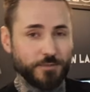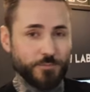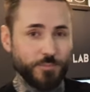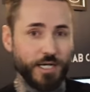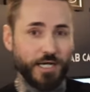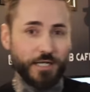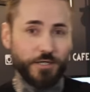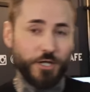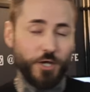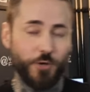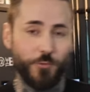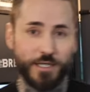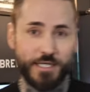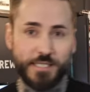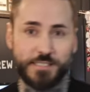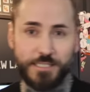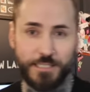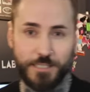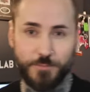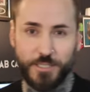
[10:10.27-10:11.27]
But no one
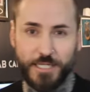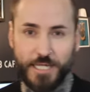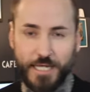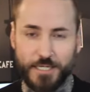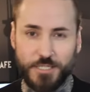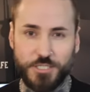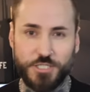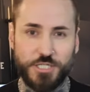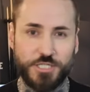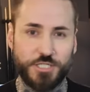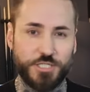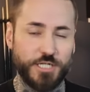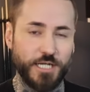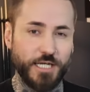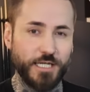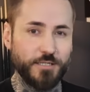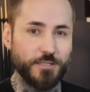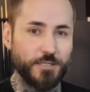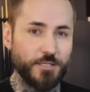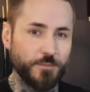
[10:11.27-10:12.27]
gets eliminated just
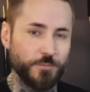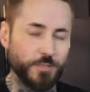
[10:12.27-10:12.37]
yet